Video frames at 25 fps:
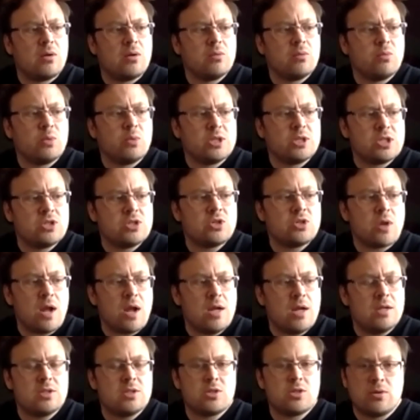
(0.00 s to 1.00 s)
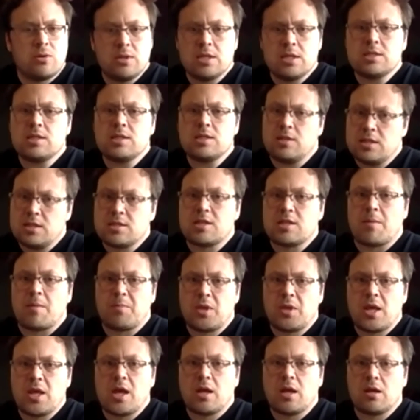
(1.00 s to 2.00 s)
we should try to turn this into
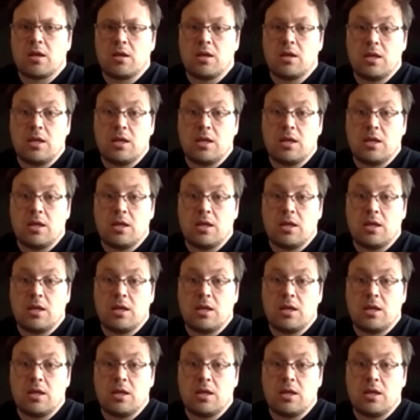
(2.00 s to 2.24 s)
something.